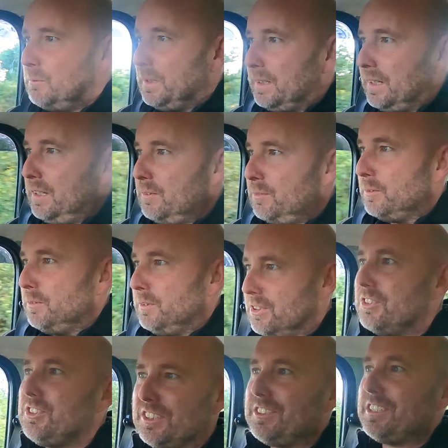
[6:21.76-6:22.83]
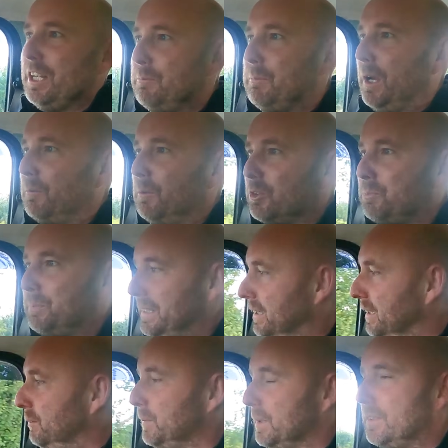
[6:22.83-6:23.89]
Be careful. It's a 60 limit, I'm not
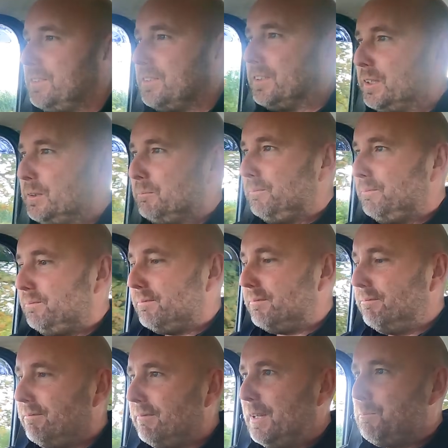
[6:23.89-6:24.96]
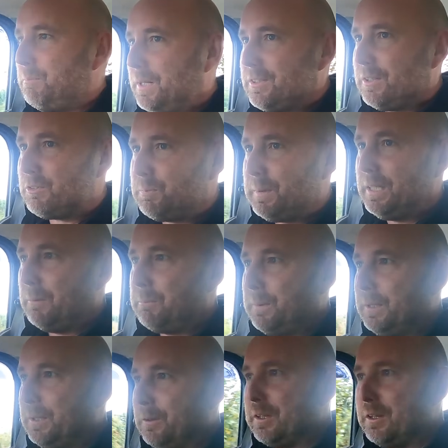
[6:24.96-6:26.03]
speeding, but it picks up speed up a
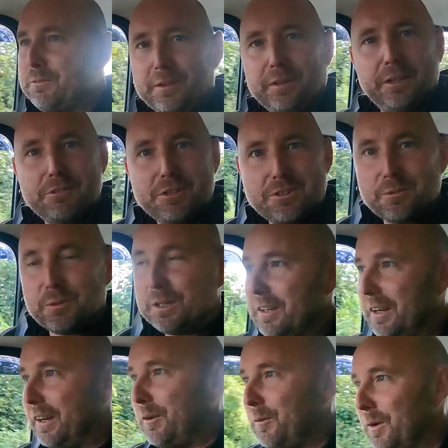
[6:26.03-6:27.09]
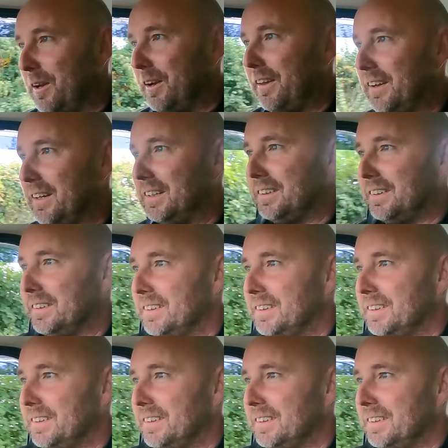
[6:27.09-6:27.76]
hill. I don't think the original would have done it quite like that.